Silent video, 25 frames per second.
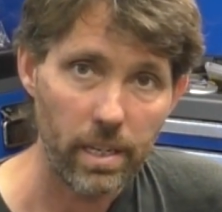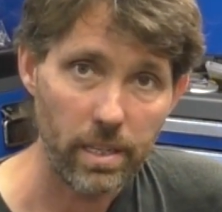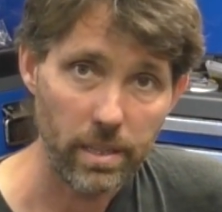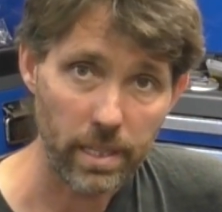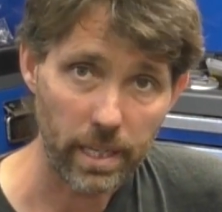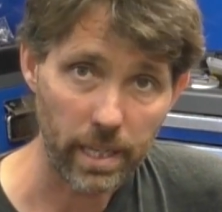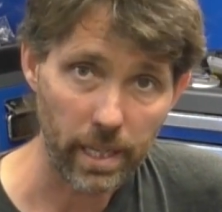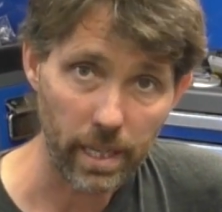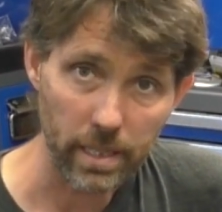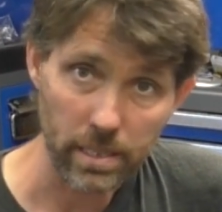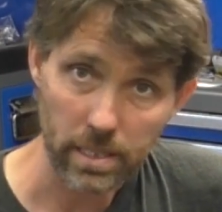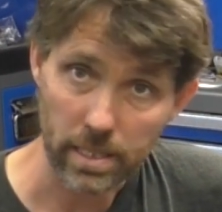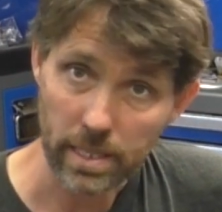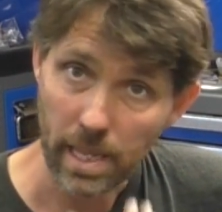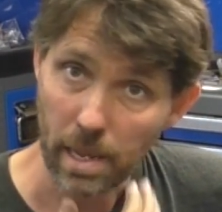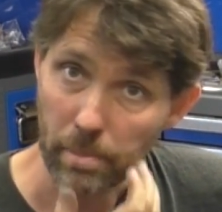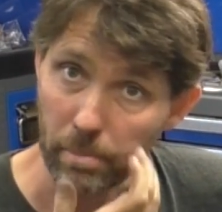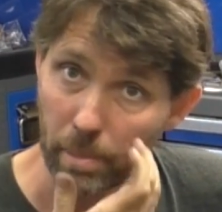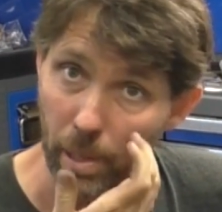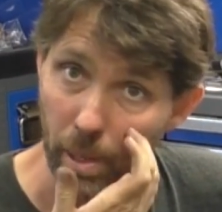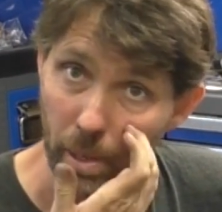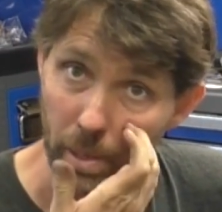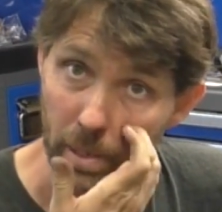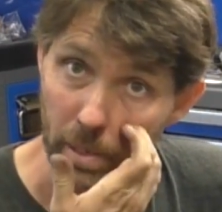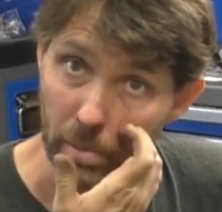In the case of
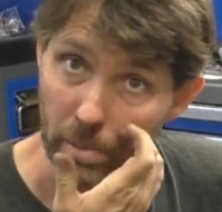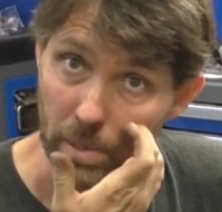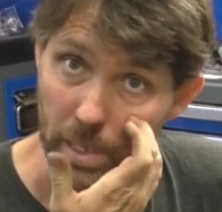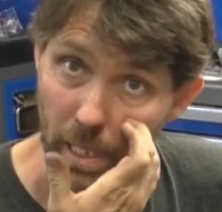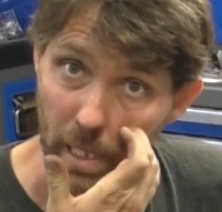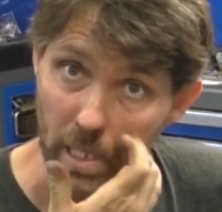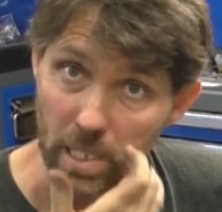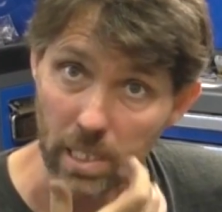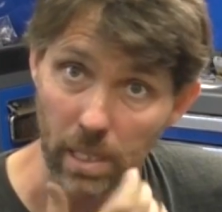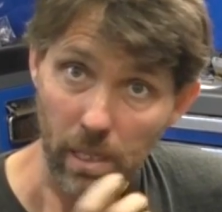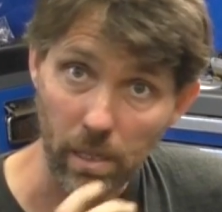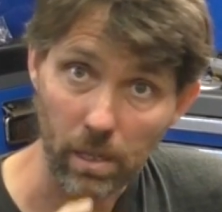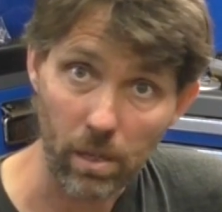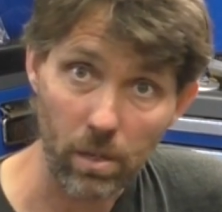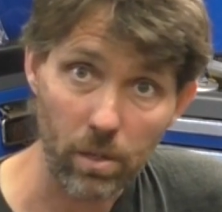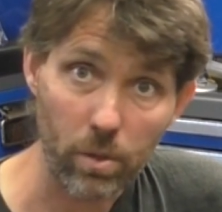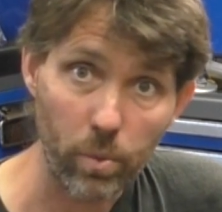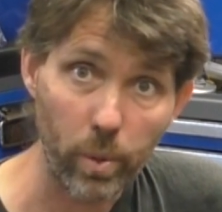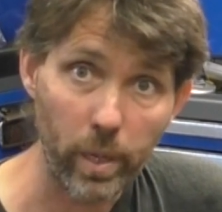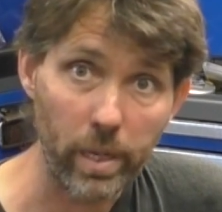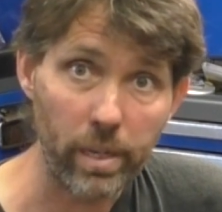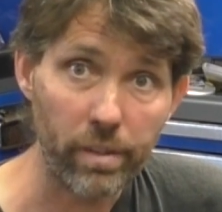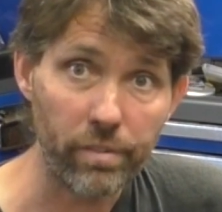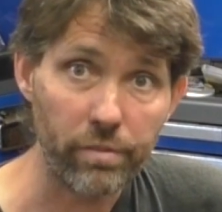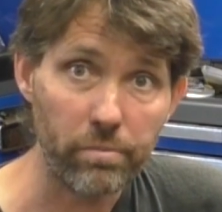that boat, it was actually a
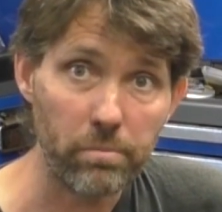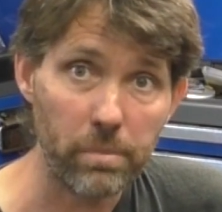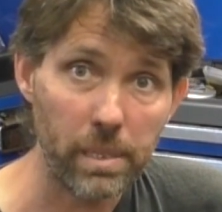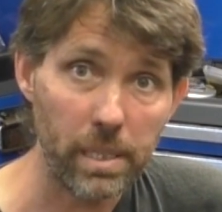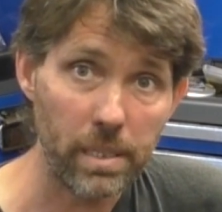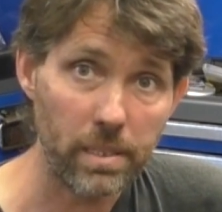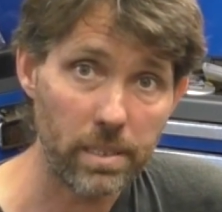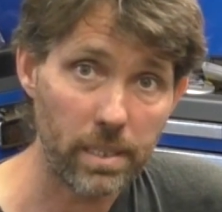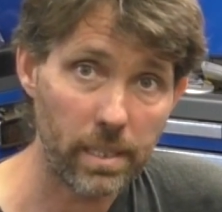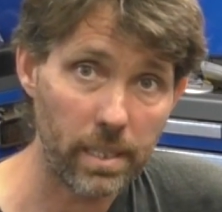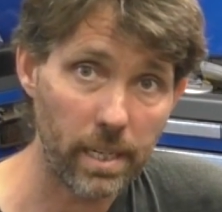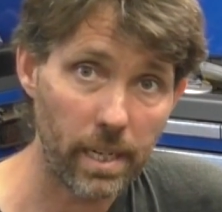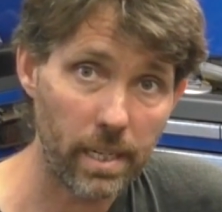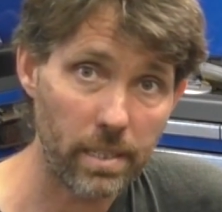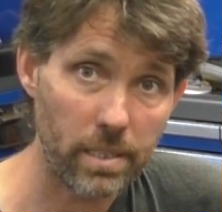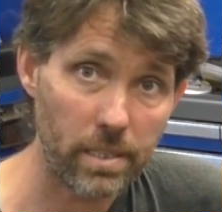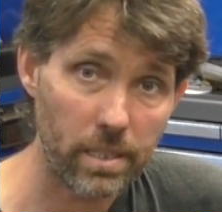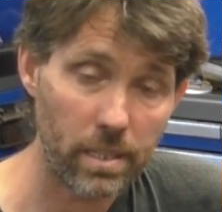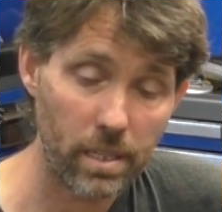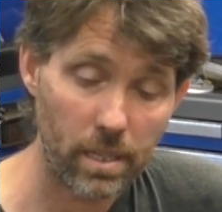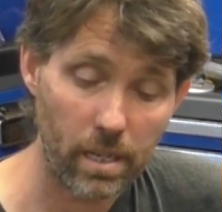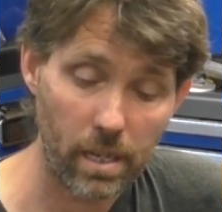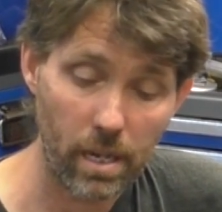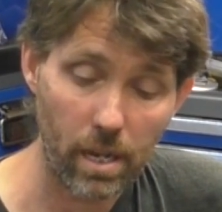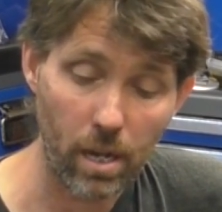lot quicker for me to
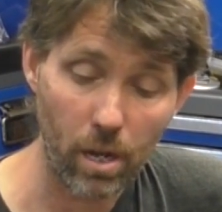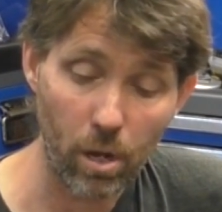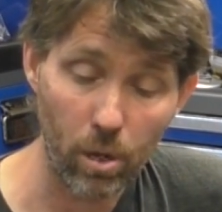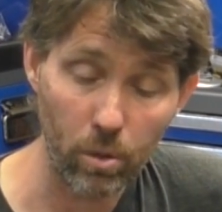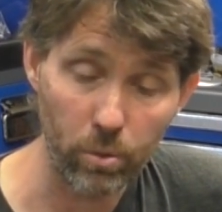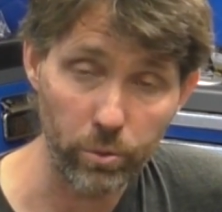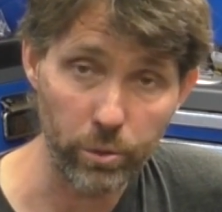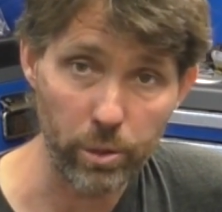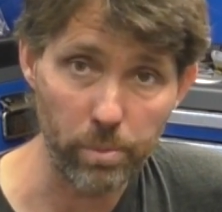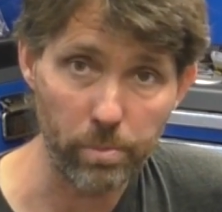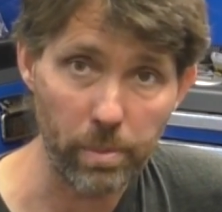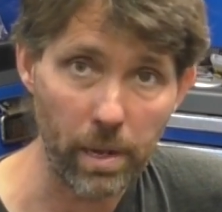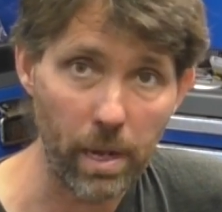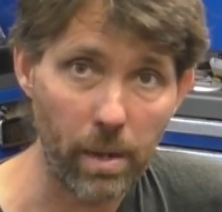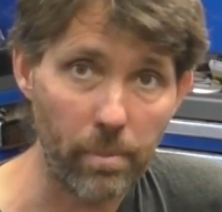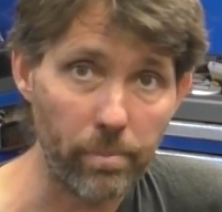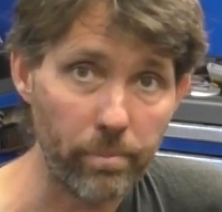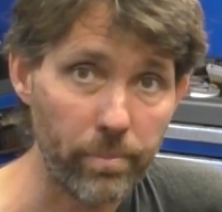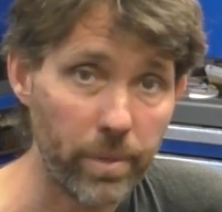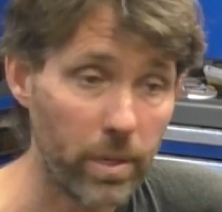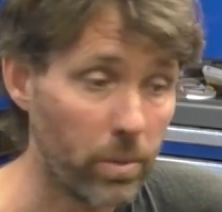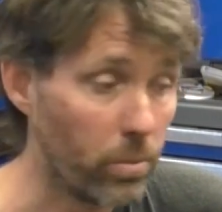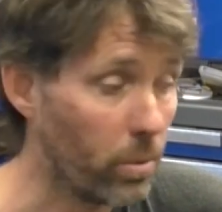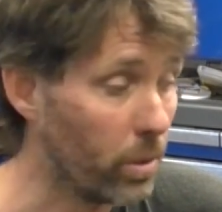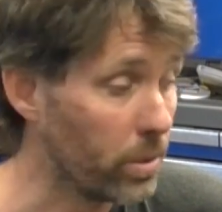get a whole new
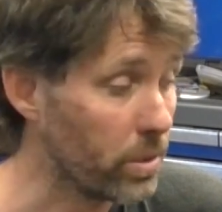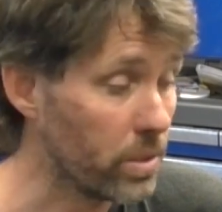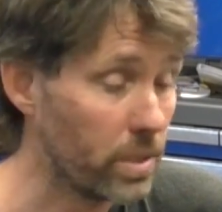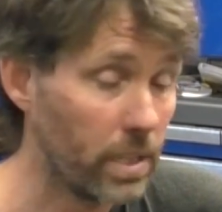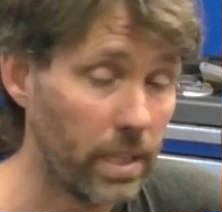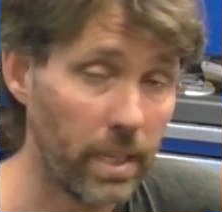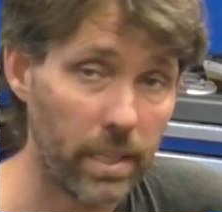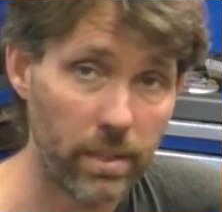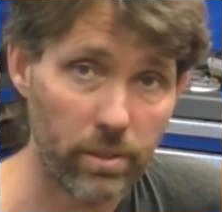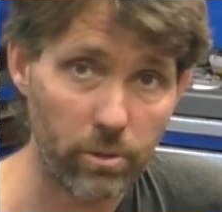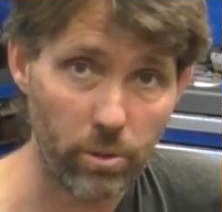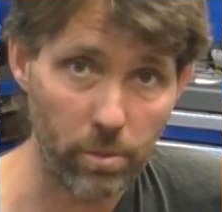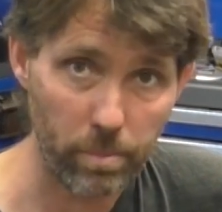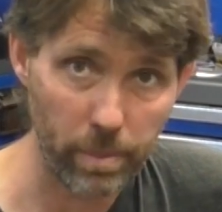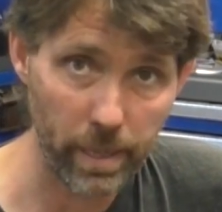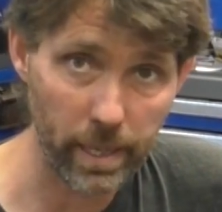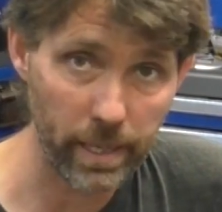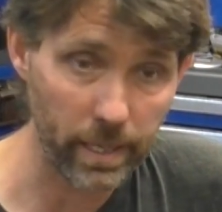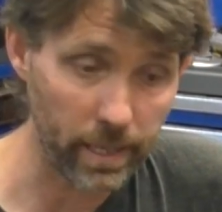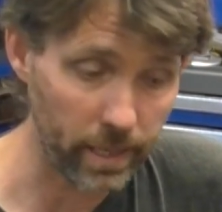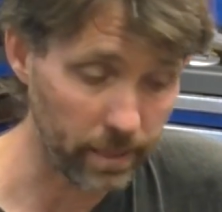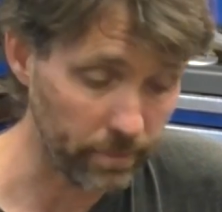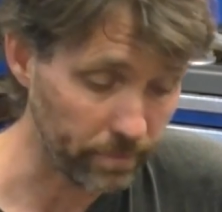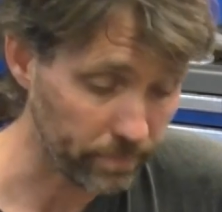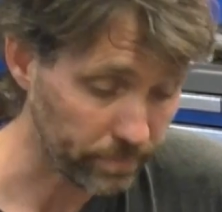pump than it was to get the
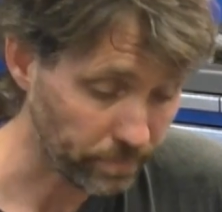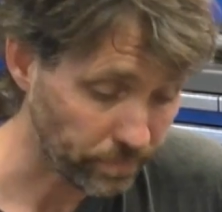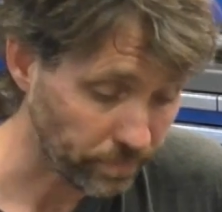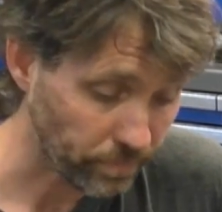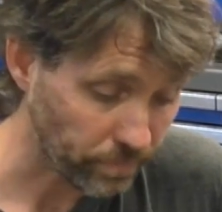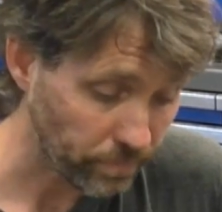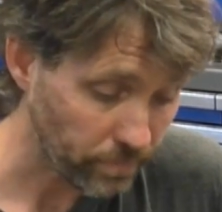repair kit.